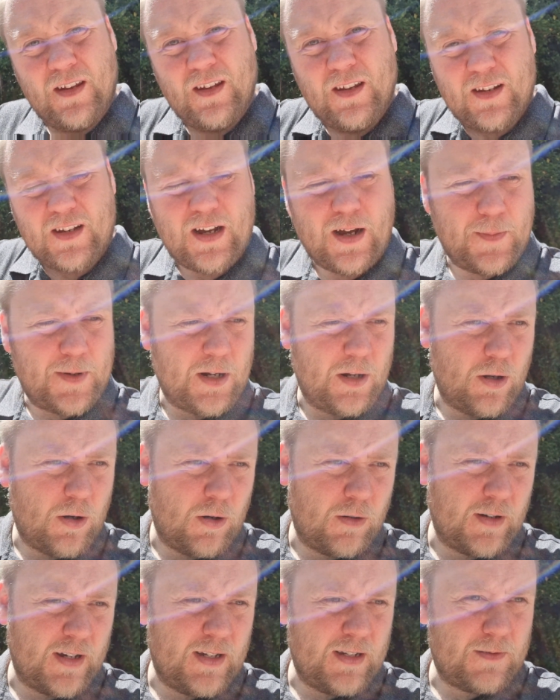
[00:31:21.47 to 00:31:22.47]
coming
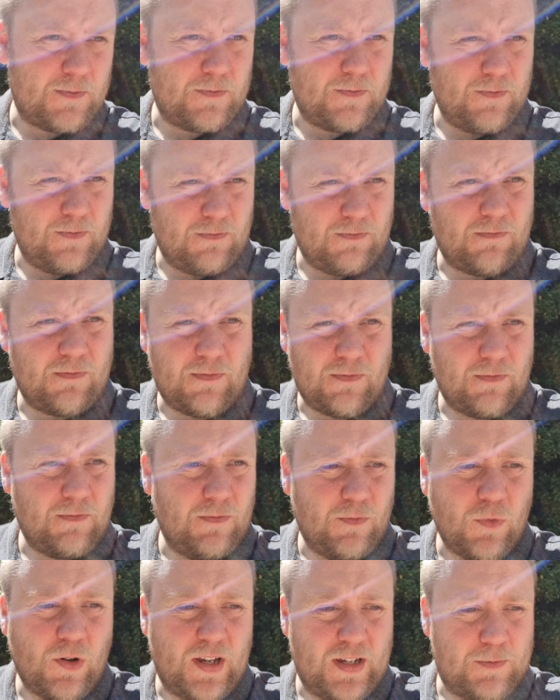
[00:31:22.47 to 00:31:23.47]
along,
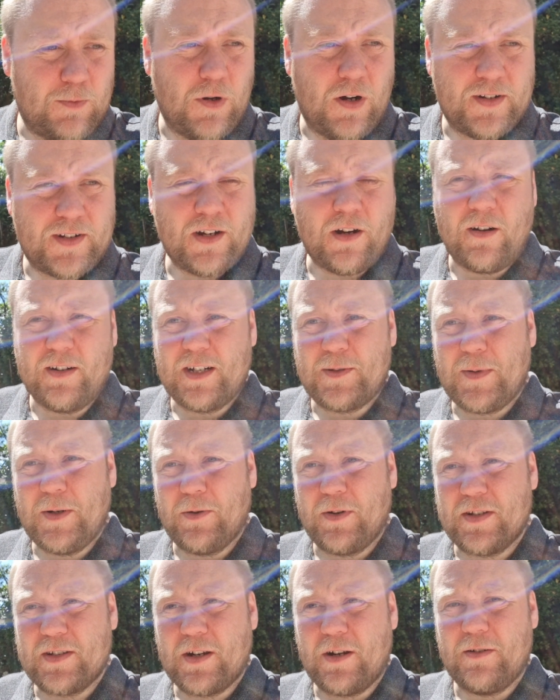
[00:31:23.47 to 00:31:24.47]
he's worked hard. He's been on
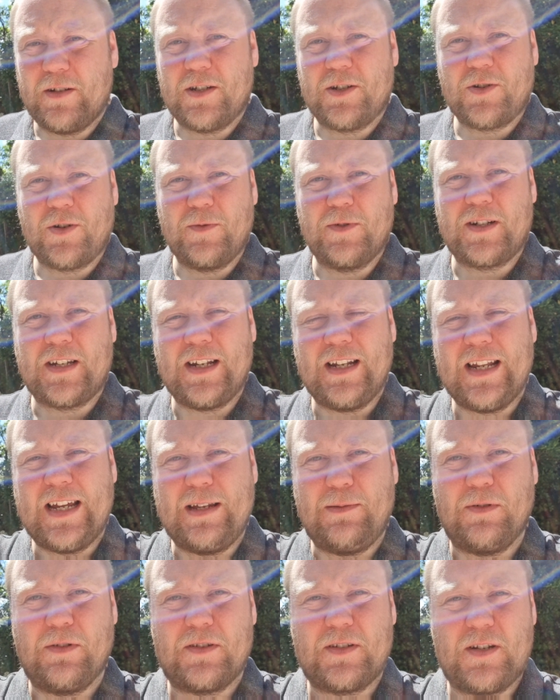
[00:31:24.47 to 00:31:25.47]
his own. He's struggled to get
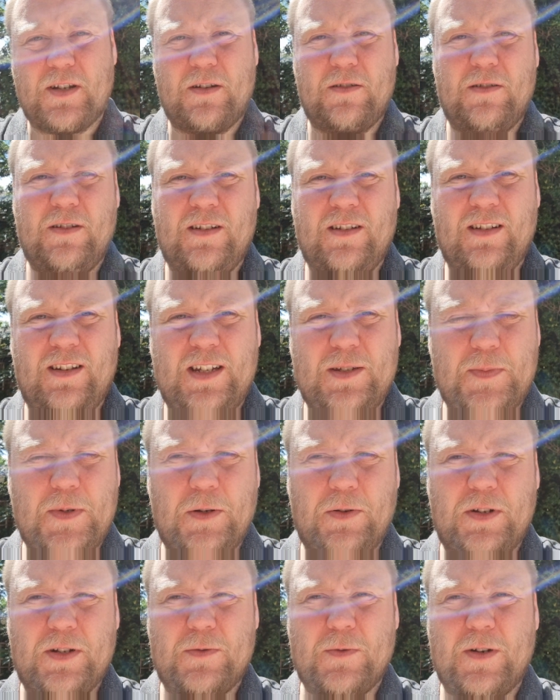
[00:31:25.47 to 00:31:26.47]
labour, so he's been
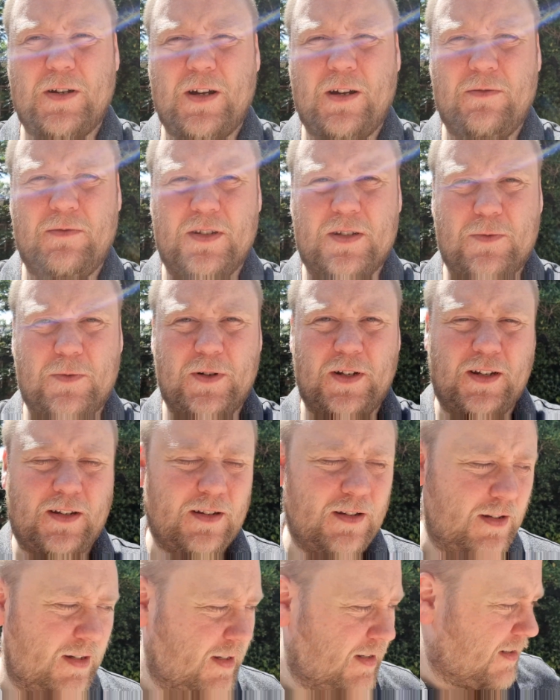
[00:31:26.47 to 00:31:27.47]
on his own this week.
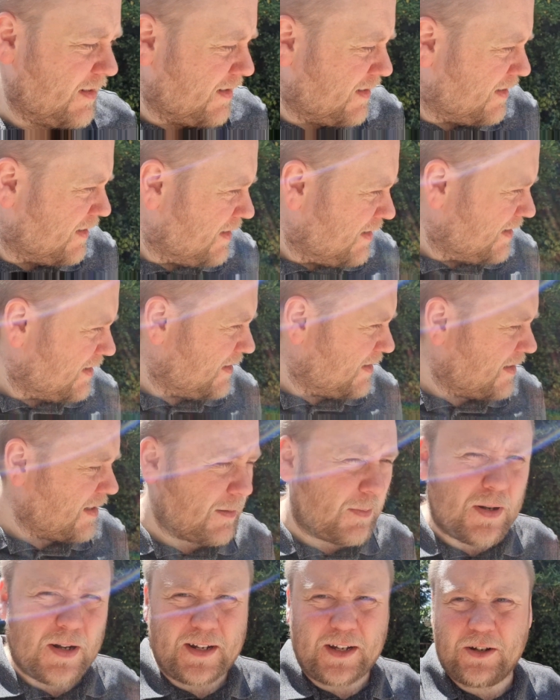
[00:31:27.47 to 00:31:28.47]
He's done a
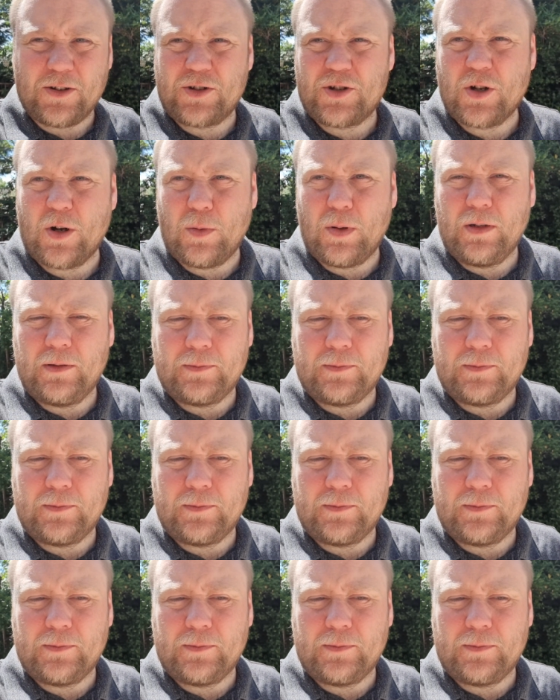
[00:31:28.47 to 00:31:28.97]
bloody good job.